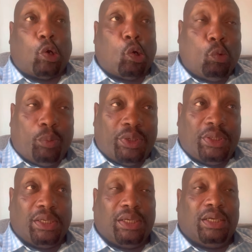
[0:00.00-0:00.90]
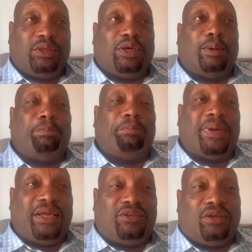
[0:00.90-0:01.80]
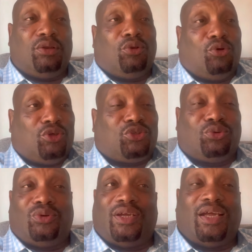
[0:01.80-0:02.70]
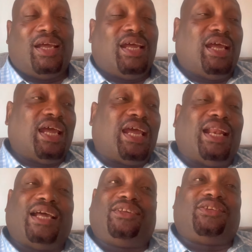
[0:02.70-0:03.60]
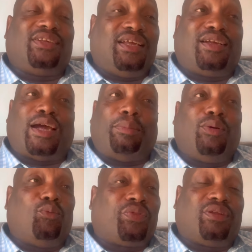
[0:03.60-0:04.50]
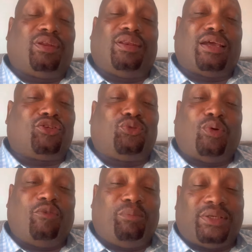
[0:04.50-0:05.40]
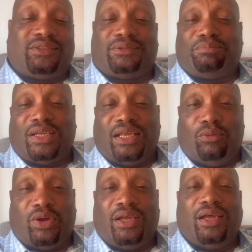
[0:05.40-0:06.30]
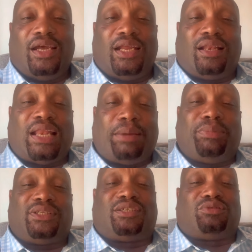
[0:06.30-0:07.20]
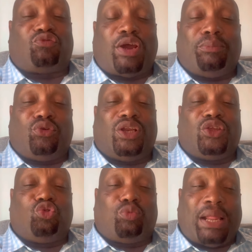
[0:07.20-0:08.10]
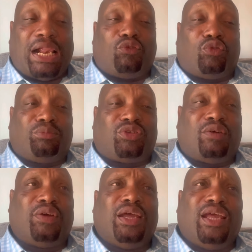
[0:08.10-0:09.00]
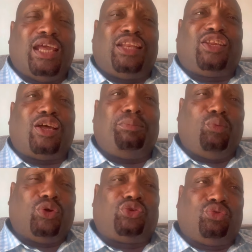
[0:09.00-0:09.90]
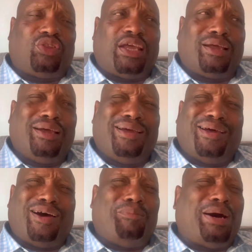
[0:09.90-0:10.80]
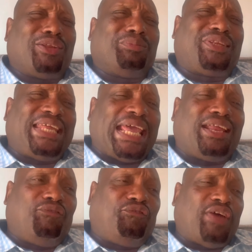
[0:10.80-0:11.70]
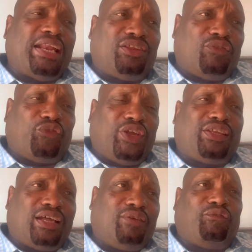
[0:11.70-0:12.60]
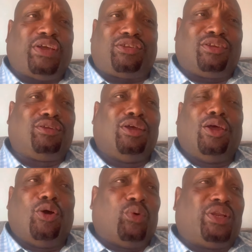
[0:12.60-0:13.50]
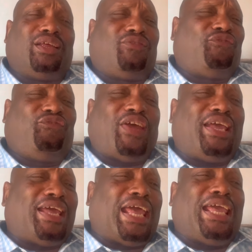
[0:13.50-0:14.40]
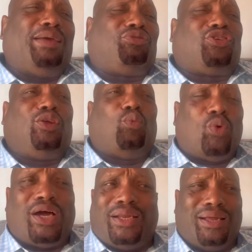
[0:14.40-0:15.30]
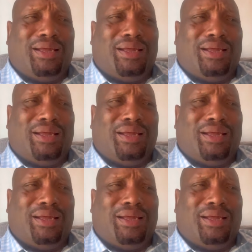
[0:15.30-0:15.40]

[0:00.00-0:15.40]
open to a major lawsuit, and I see it coming within the next 12 months. Anyway, hit the like button, subscribe on all the YouTube algorithm stuff, and tell me what you think about them taking advantage of retail investors with this fake AMC1